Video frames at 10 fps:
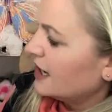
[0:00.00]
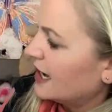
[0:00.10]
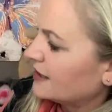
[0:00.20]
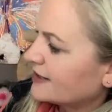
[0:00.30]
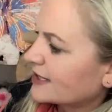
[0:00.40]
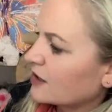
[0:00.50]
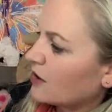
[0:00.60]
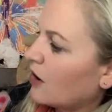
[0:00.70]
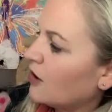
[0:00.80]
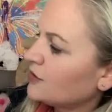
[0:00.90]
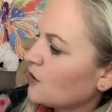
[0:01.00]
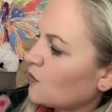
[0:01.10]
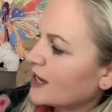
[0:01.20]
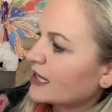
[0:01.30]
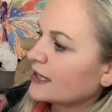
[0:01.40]
And so on your
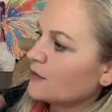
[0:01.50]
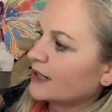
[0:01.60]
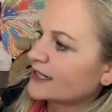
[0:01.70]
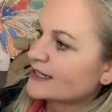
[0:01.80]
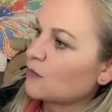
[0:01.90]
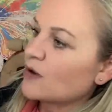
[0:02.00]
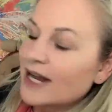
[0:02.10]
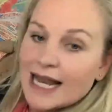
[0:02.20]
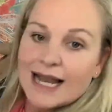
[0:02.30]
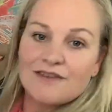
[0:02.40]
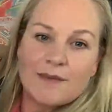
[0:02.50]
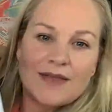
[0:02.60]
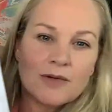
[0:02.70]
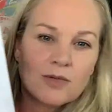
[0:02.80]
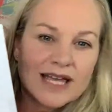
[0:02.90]
weekly ones, what I love
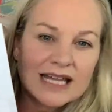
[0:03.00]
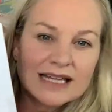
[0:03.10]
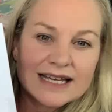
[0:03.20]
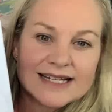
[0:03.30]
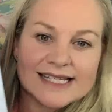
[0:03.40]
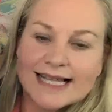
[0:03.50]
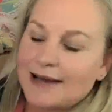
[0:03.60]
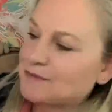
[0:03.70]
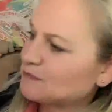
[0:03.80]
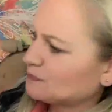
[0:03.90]
about the weekly is that,